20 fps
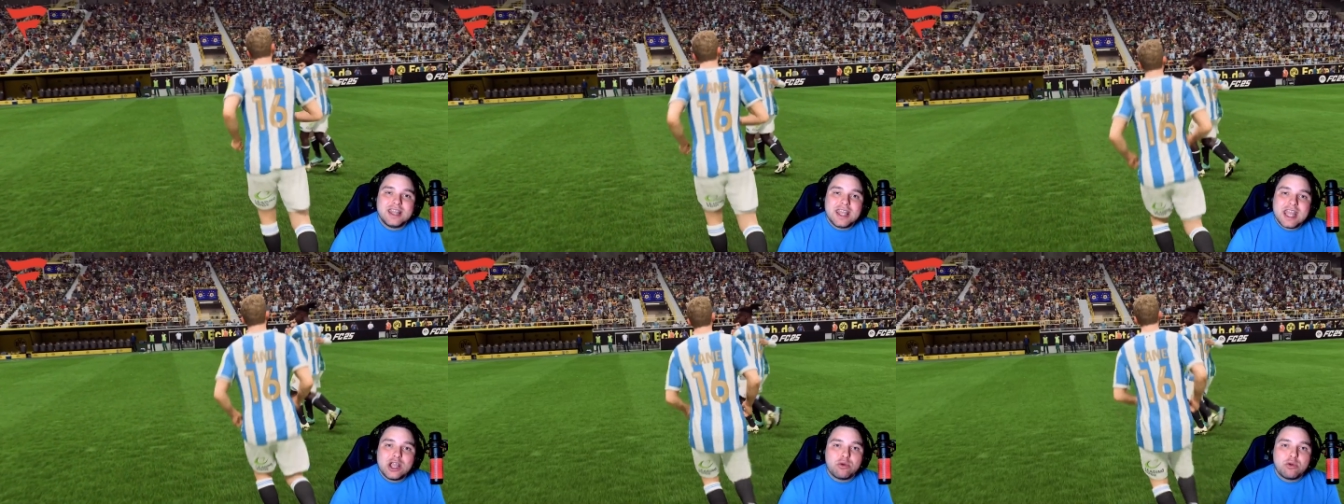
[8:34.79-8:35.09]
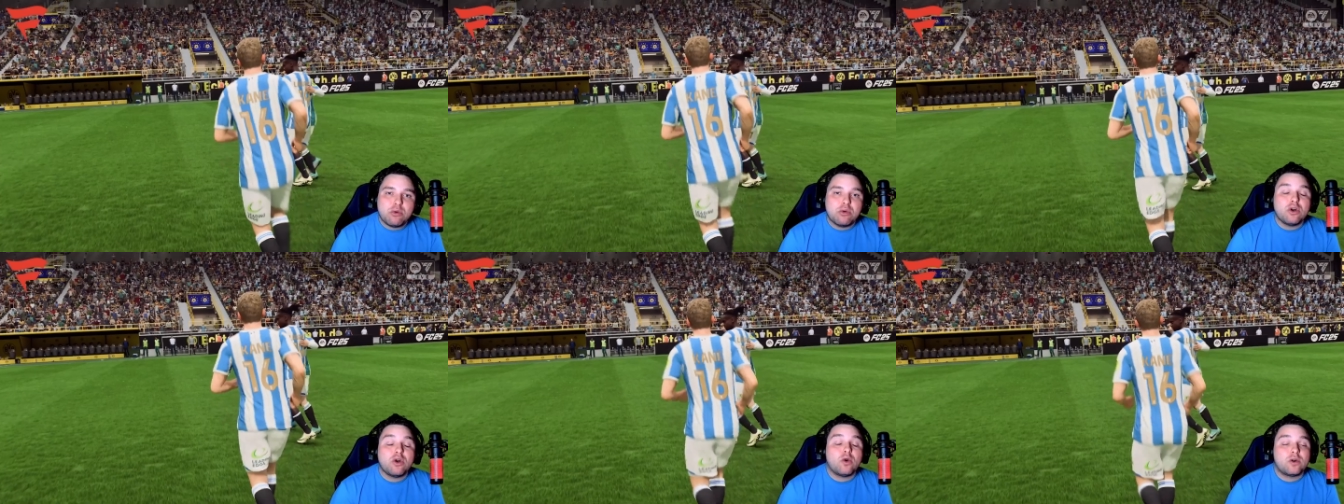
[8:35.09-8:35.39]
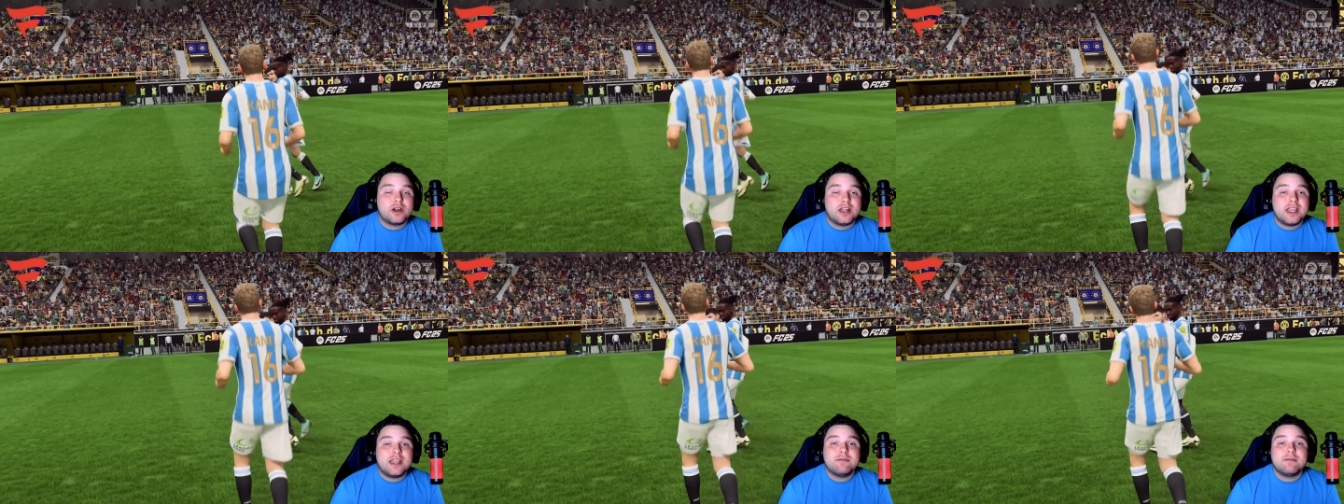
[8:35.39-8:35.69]
equal
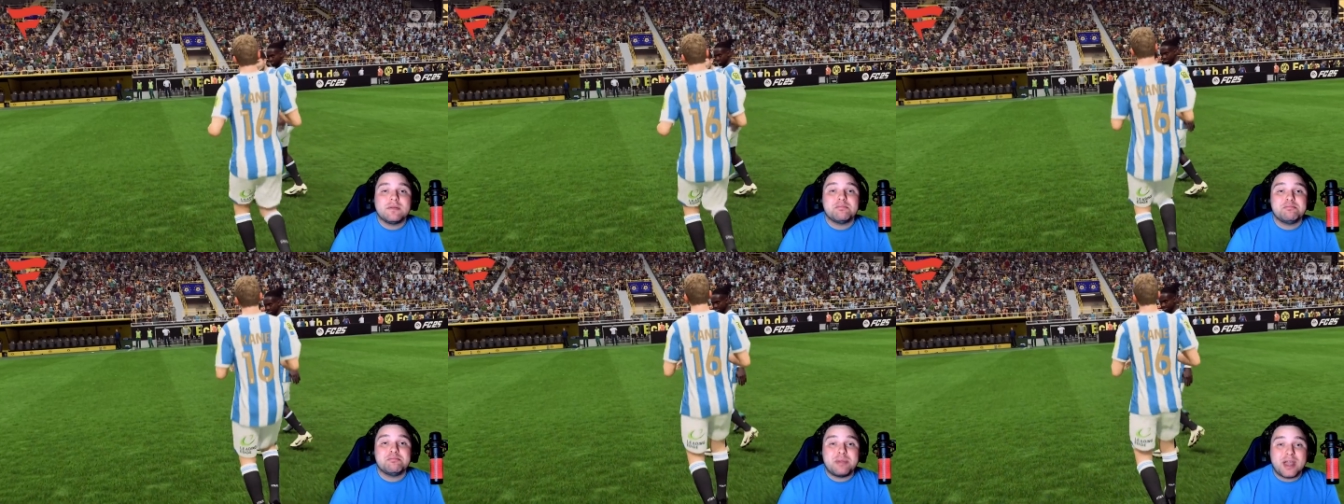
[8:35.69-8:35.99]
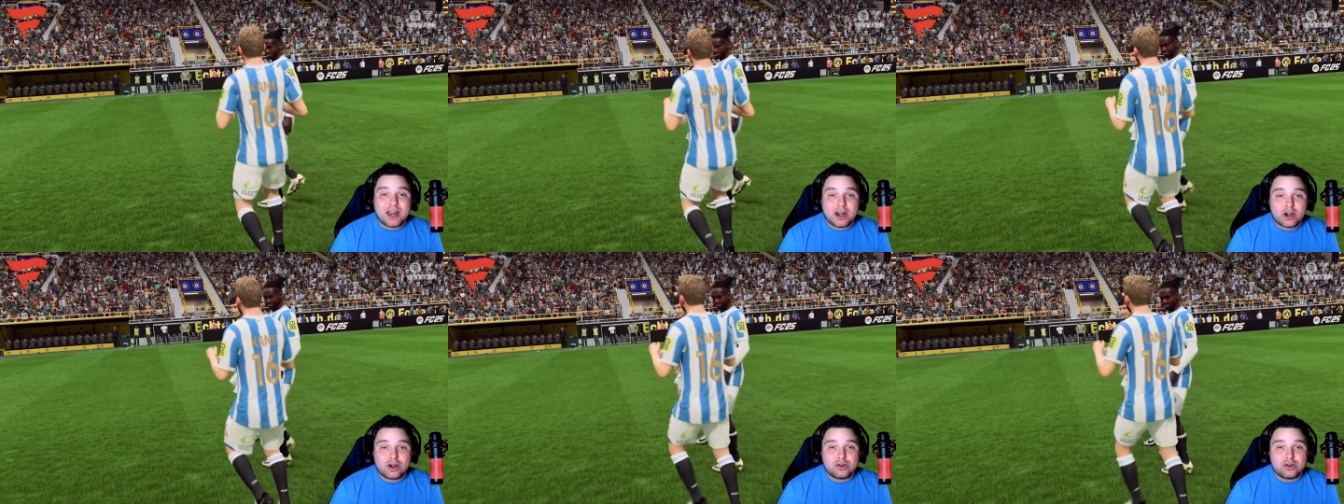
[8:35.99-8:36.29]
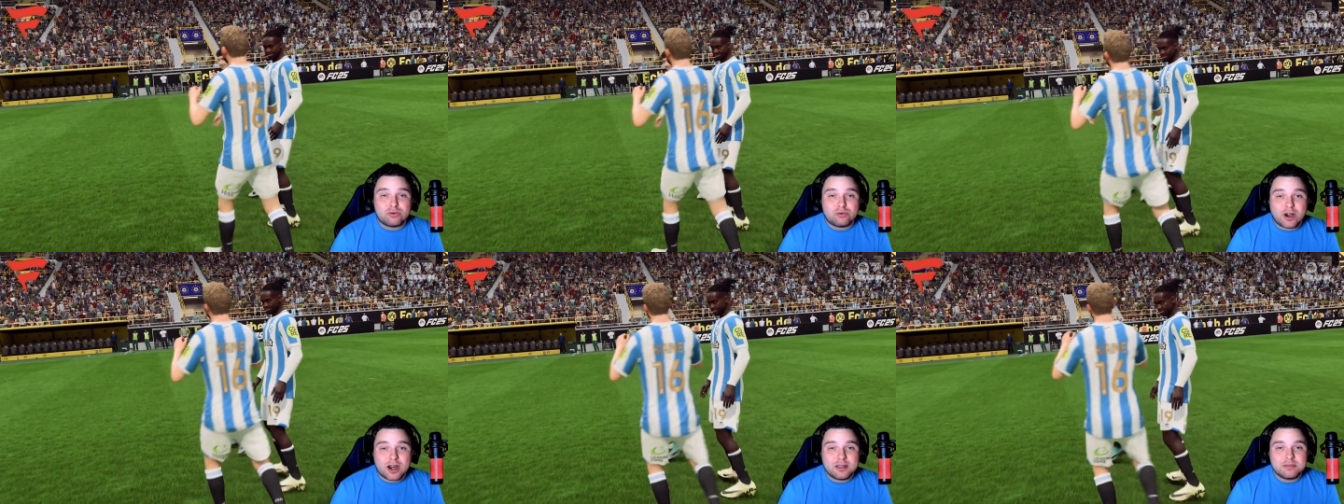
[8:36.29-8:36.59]
or even better
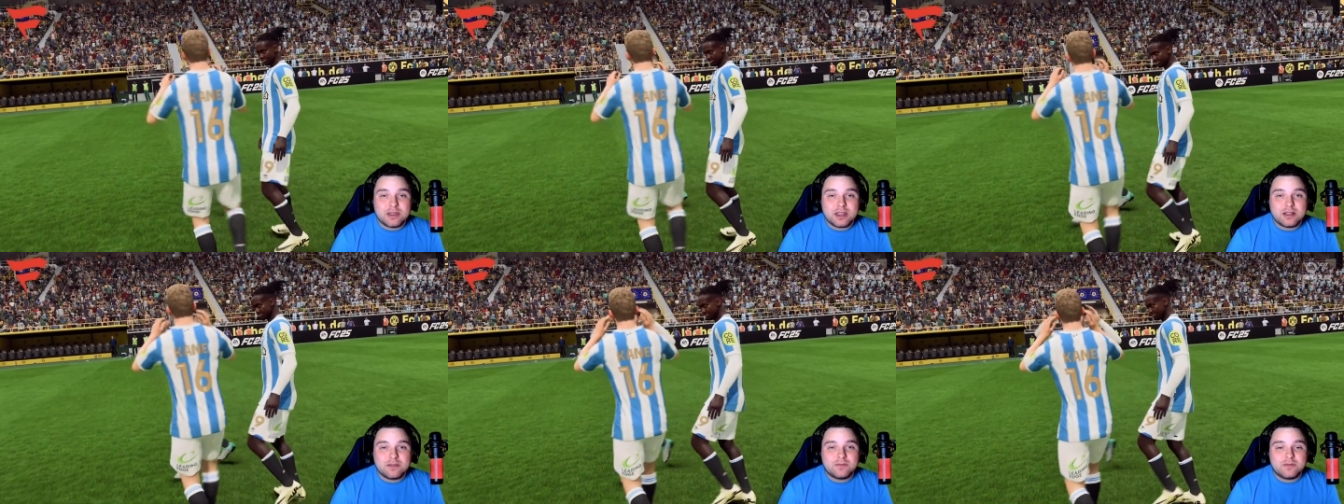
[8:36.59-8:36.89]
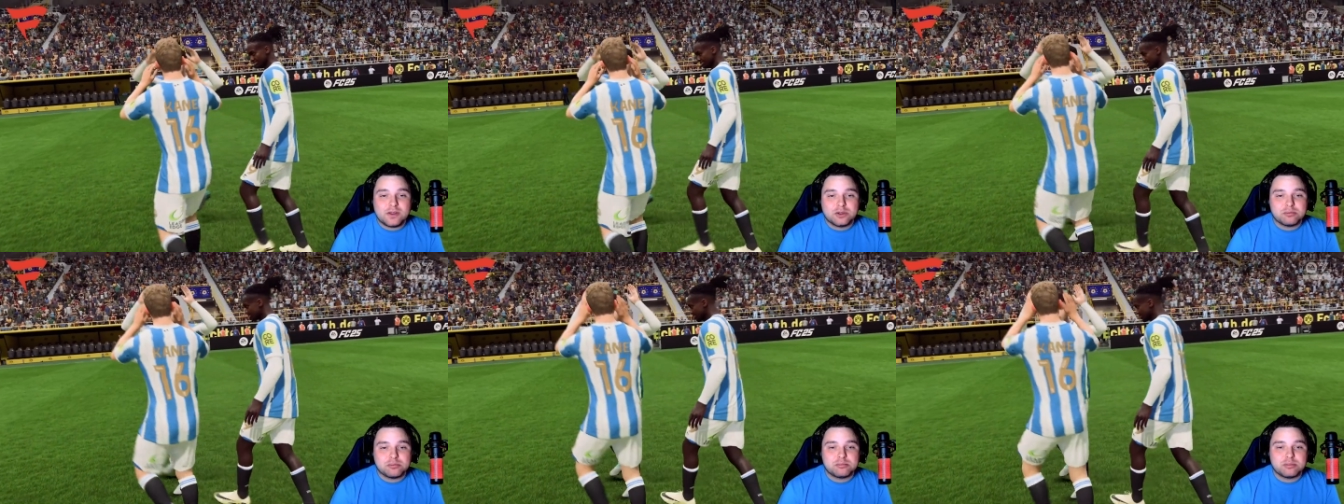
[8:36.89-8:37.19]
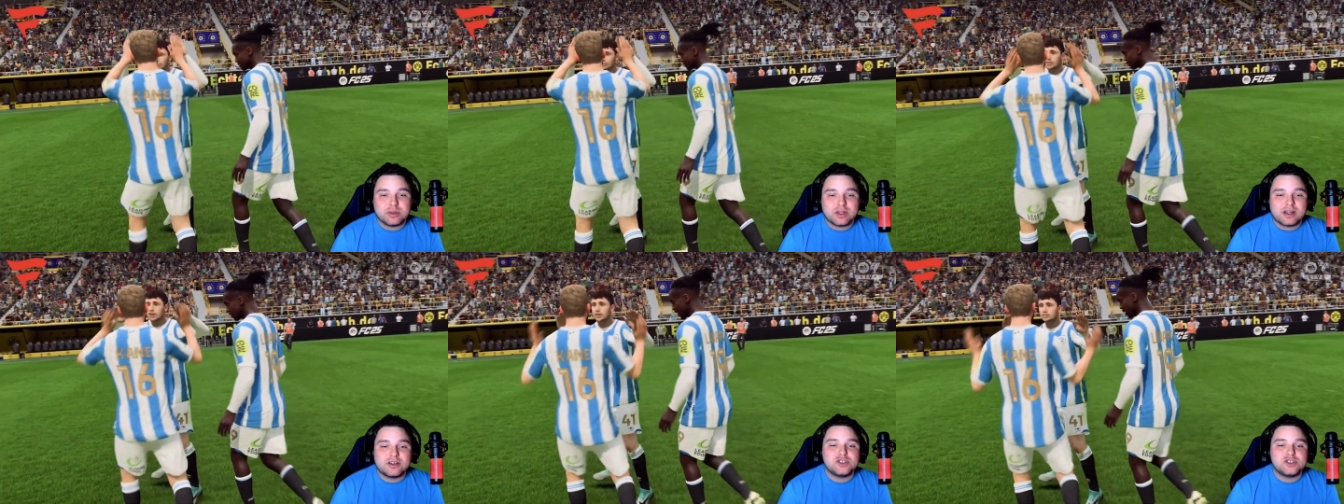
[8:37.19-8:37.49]
right midfield
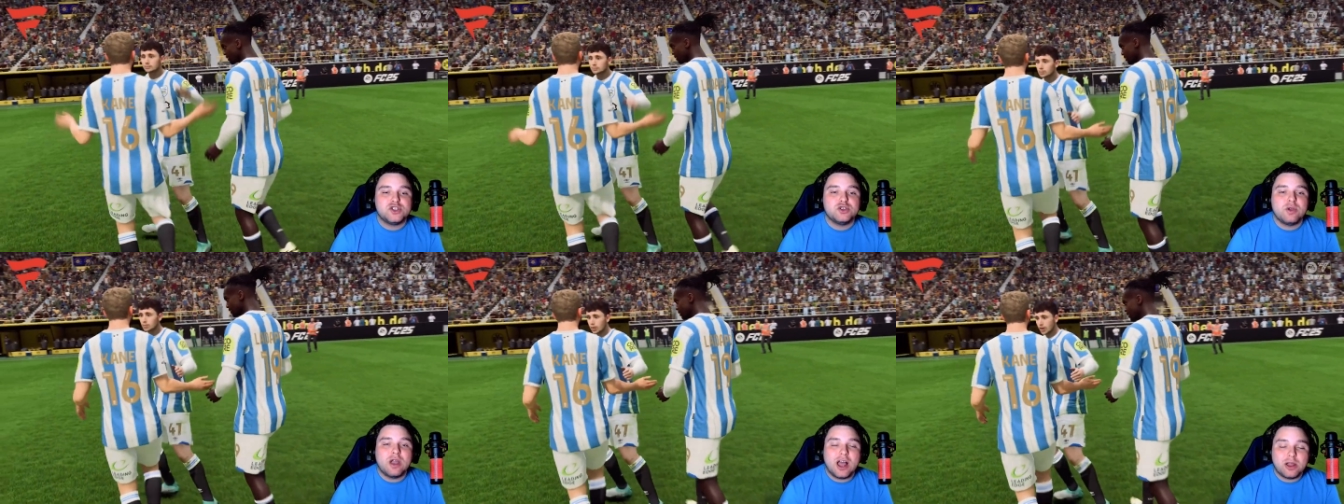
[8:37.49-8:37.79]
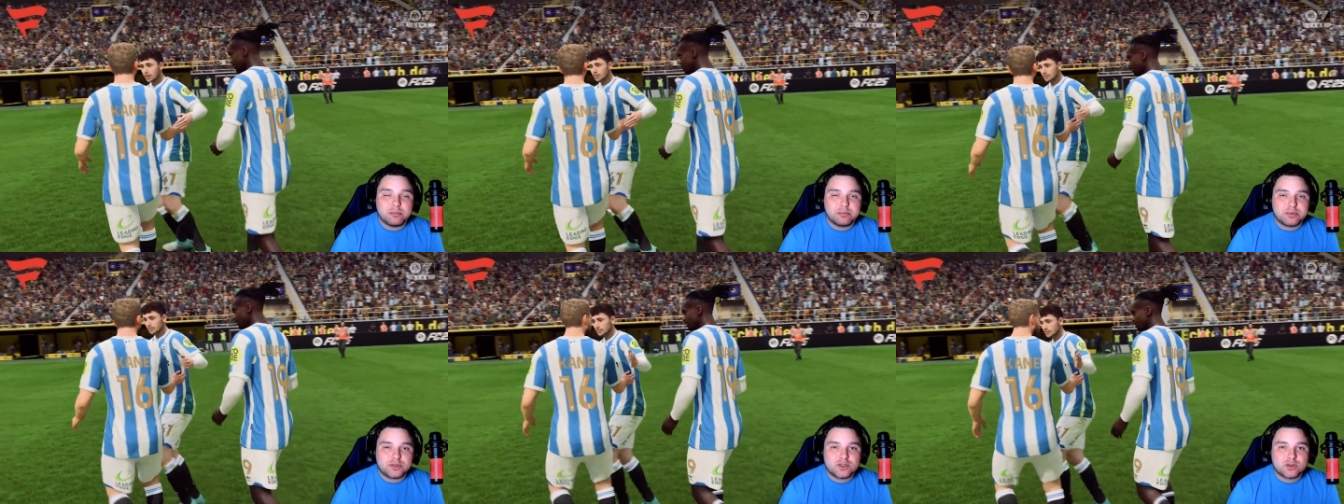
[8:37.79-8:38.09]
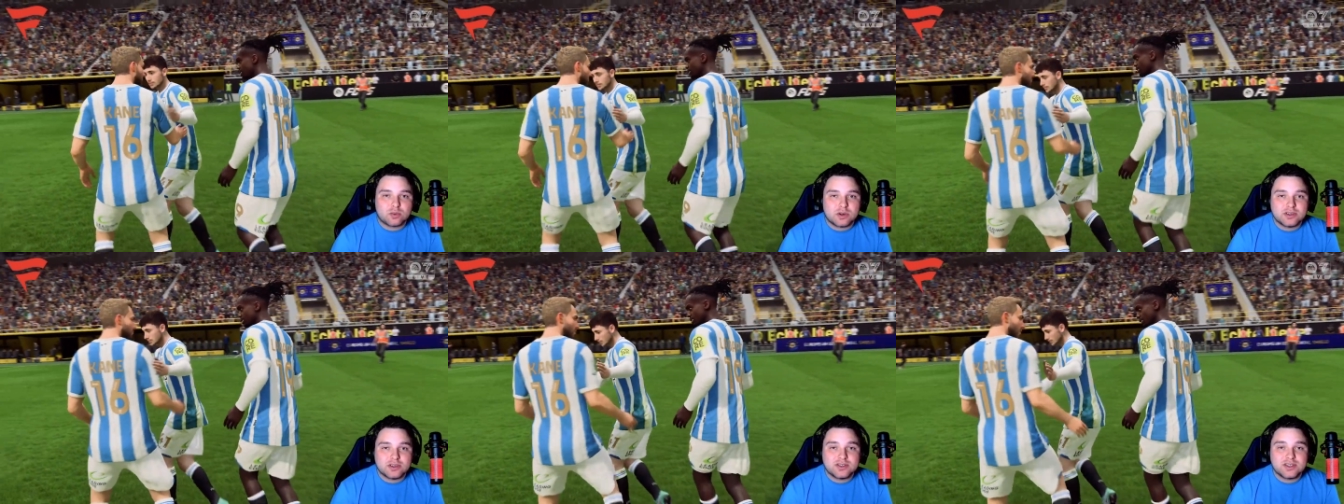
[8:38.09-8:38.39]
player to help
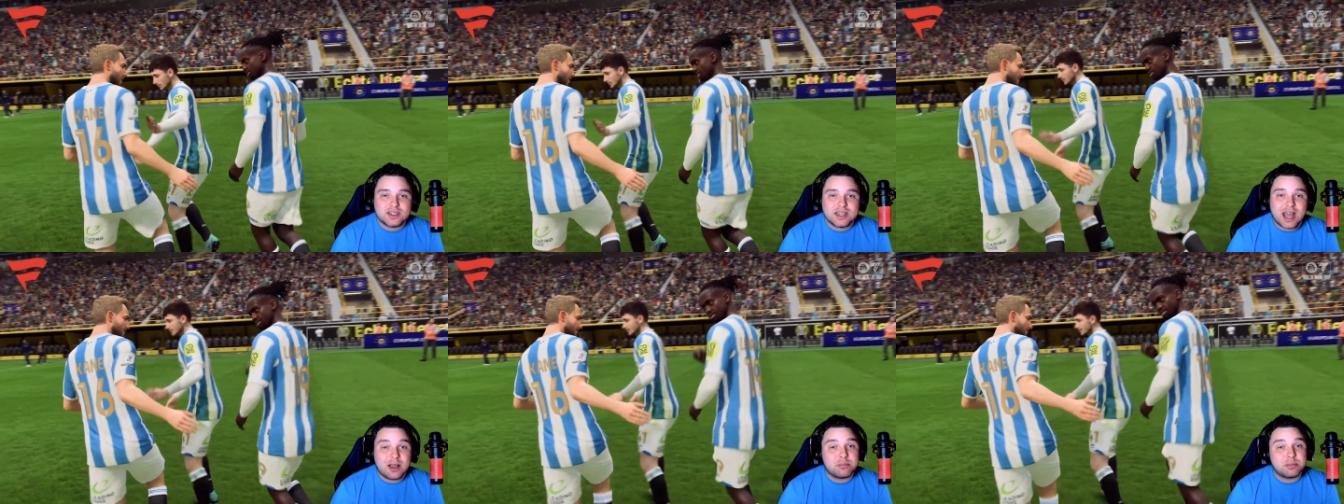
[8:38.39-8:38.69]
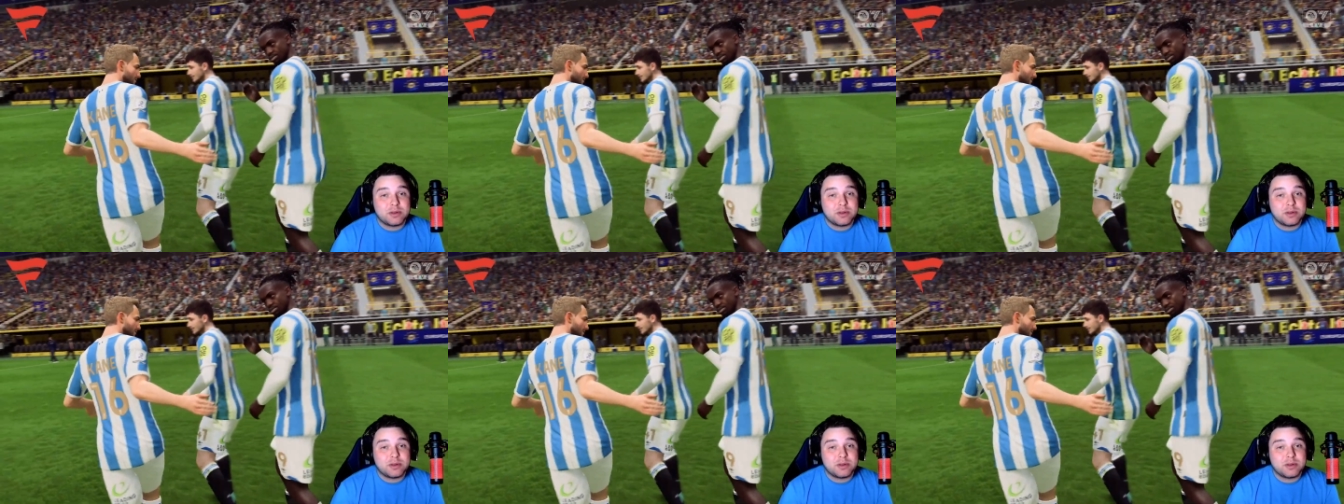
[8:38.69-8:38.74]
Sorensen out.